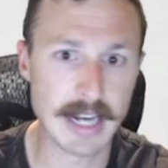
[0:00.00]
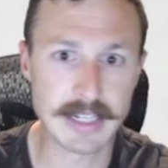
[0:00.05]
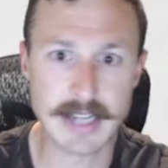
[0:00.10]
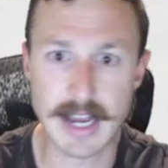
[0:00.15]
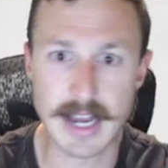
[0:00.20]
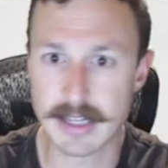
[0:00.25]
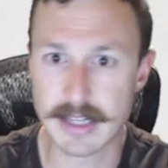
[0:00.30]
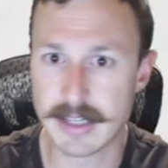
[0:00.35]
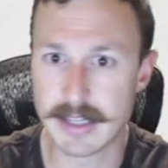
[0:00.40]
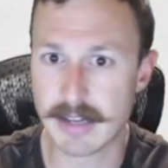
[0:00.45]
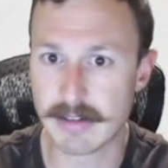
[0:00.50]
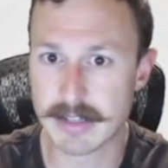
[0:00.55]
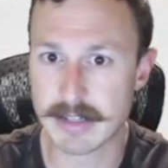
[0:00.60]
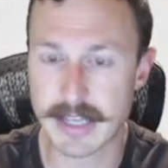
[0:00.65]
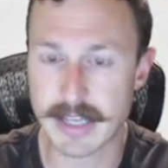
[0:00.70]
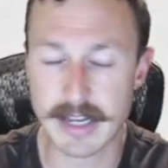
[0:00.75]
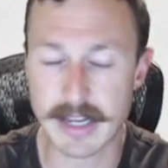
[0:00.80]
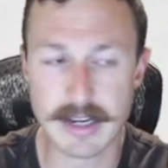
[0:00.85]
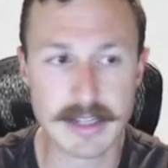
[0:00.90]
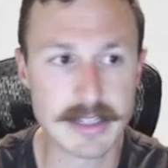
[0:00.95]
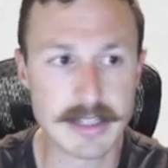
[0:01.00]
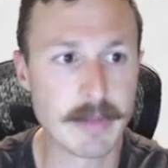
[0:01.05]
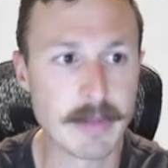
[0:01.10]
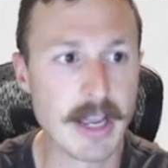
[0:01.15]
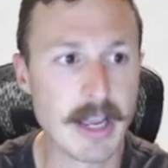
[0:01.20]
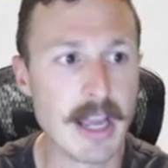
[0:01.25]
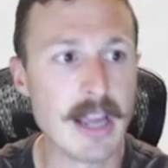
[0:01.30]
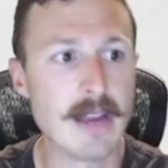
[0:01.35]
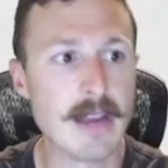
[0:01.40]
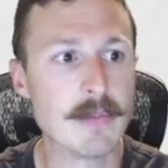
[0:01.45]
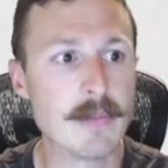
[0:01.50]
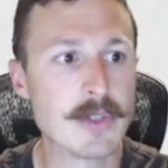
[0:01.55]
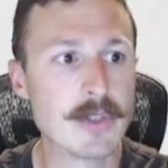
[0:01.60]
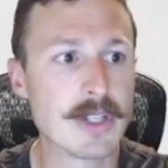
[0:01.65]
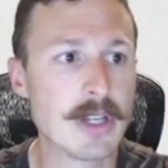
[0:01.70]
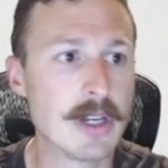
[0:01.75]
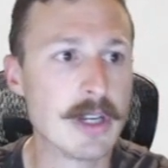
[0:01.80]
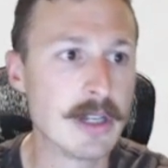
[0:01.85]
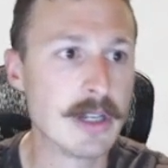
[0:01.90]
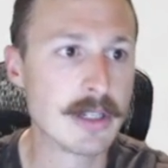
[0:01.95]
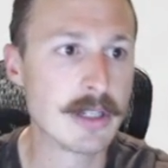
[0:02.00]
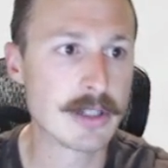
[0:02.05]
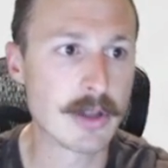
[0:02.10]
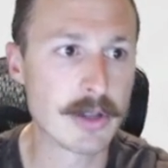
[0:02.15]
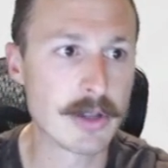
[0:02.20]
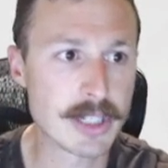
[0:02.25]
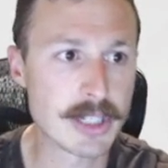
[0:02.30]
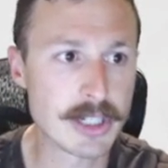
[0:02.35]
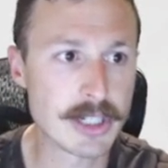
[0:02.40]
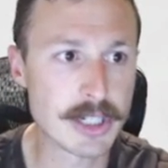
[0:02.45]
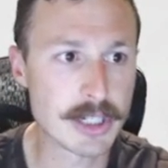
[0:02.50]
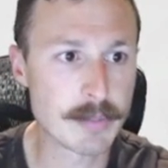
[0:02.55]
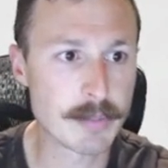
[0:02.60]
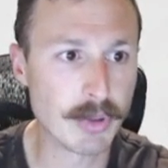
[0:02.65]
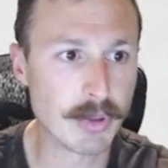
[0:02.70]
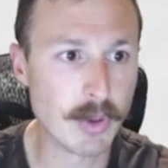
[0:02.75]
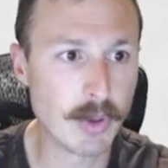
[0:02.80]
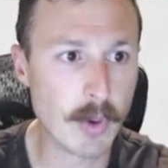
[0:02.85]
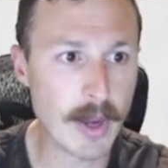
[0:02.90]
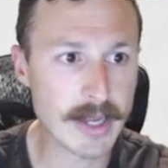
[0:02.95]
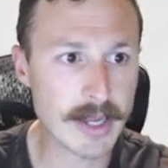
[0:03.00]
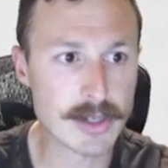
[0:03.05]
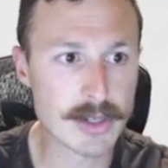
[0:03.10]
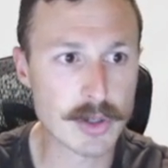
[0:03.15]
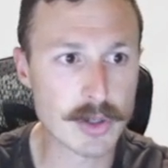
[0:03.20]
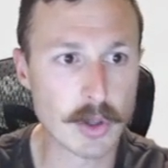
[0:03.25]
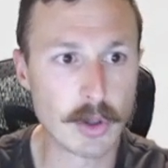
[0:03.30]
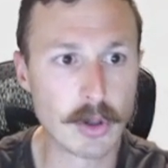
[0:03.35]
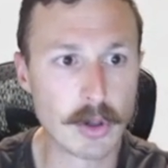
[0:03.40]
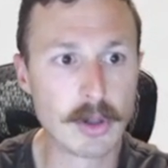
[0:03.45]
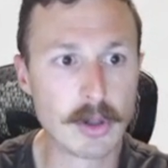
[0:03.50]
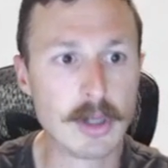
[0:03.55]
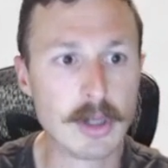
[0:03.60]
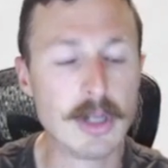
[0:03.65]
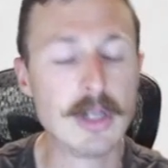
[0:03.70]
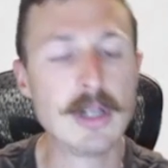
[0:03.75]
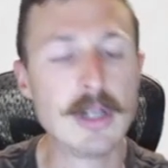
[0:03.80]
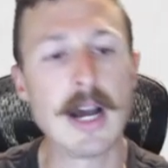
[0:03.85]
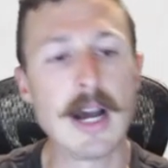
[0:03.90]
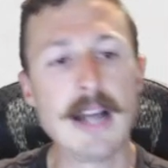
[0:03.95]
tech and then let's get into some games. So this is just blue-white control. I